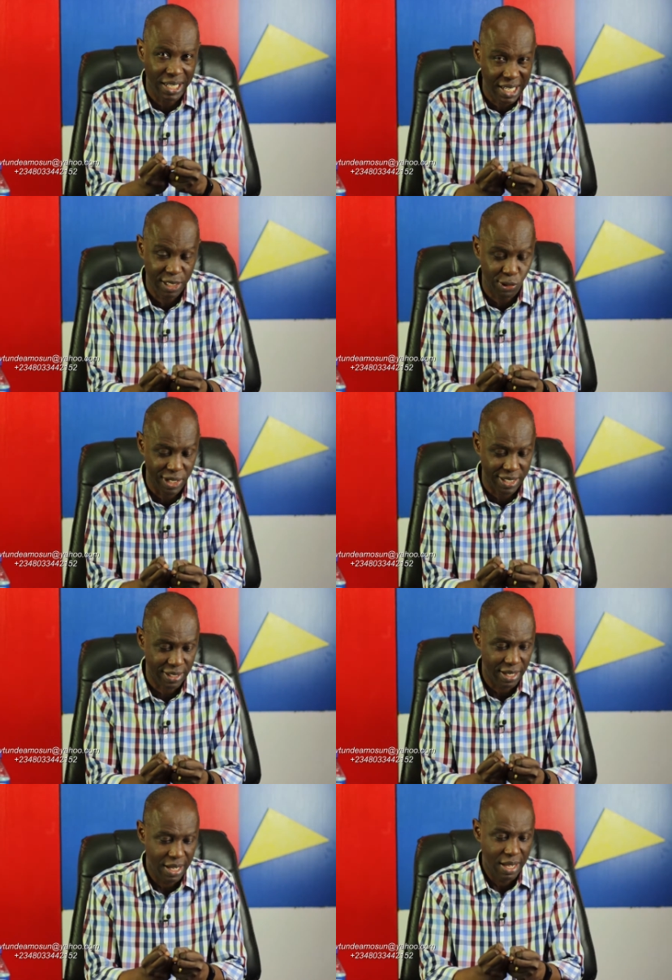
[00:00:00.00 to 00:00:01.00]
listen to this,
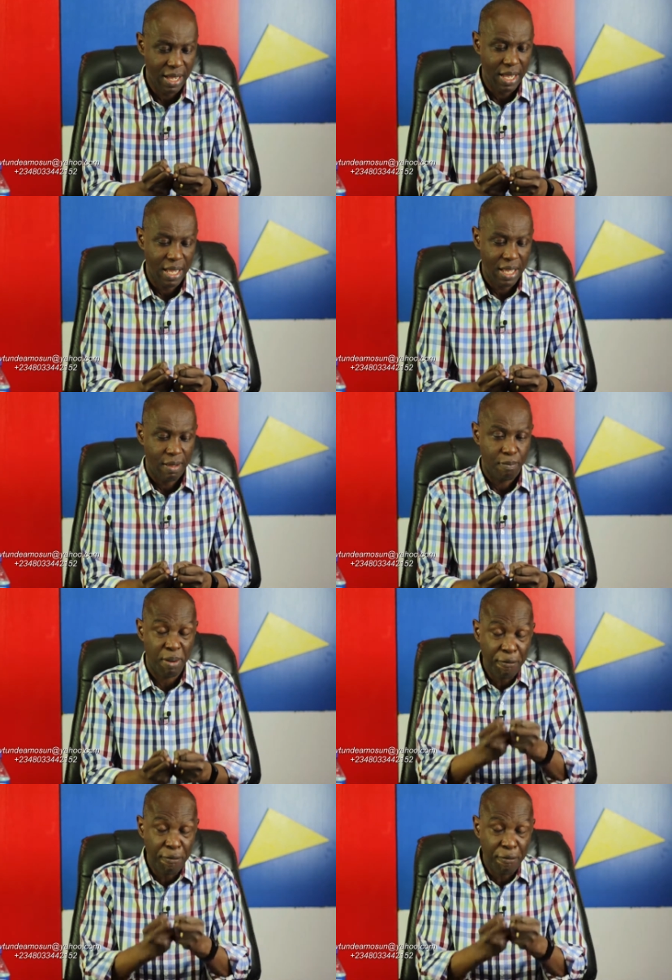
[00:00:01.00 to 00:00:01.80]
"being